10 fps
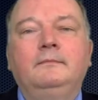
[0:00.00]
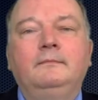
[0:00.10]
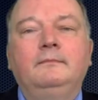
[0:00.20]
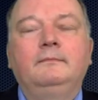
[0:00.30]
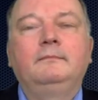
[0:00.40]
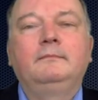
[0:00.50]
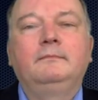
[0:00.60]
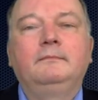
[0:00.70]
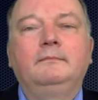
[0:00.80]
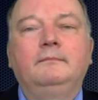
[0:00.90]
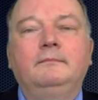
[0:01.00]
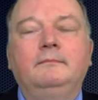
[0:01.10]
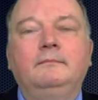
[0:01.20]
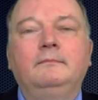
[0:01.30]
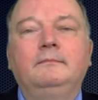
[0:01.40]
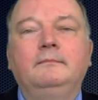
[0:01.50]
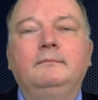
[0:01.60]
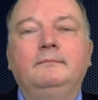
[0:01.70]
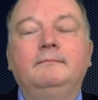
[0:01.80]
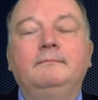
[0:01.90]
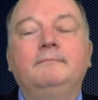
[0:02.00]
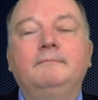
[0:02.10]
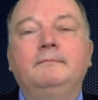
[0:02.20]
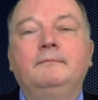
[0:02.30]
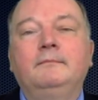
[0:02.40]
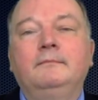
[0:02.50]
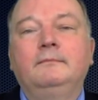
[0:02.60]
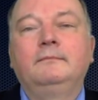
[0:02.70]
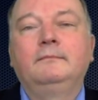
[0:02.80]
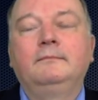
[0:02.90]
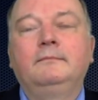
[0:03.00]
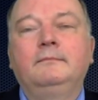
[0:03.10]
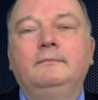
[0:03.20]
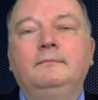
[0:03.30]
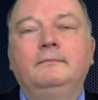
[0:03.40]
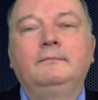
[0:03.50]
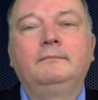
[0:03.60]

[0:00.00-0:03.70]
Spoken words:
[no speech]